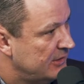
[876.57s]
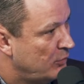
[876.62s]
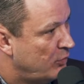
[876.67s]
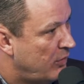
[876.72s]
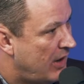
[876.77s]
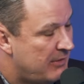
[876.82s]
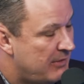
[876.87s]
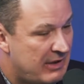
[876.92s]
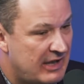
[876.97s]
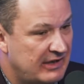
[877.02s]

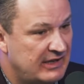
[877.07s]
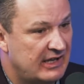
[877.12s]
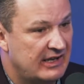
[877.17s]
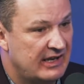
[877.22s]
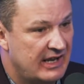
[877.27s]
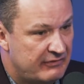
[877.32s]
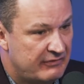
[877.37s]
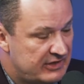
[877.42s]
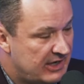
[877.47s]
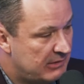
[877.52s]
Why am I not,
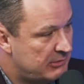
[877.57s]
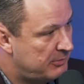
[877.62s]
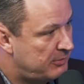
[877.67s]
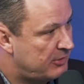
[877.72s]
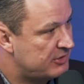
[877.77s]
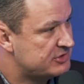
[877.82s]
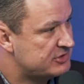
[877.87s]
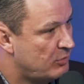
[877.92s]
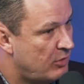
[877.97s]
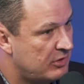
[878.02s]
every time a
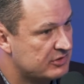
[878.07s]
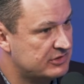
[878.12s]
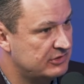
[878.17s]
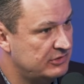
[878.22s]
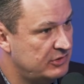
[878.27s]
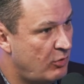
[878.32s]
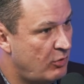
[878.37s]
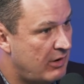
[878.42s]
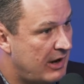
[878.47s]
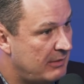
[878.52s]
person walks in the
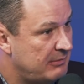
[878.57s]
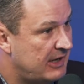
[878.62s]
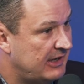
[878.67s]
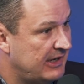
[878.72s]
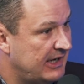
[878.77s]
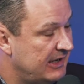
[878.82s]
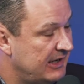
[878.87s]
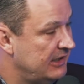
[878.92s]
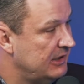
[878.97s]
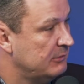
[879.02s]
door, I'm not
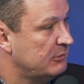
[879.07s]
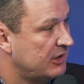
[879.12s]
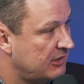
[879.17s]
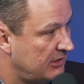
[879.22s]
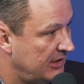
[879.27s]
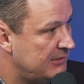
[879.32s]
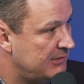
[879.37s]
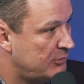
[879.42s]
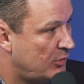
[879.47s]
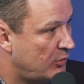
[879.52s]
handing them a
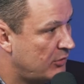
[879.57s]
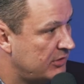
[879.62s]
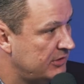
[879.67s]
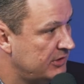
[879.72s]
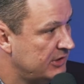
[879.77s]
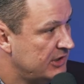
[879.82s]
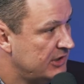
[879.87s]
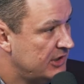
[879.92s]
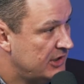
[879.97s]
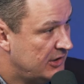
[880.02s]
clipboard
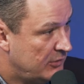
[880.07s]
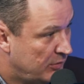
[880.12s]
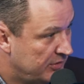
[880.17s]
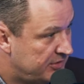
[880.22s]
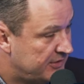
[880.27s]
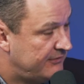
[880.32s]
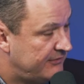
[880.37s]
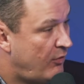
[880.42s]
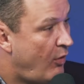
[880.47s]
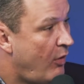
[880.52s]
with
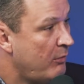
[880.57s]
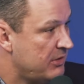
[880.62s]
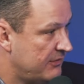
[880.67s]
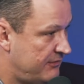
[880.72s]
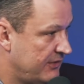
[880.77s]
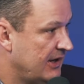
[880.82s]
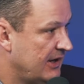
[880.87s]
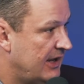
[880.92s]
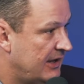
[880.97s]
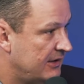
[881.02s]
a form to
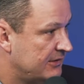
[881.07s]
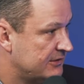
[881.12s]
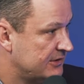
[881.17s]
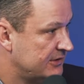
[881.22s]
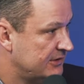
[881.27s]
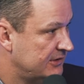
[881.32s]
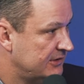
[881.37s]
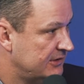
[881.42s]
fill out?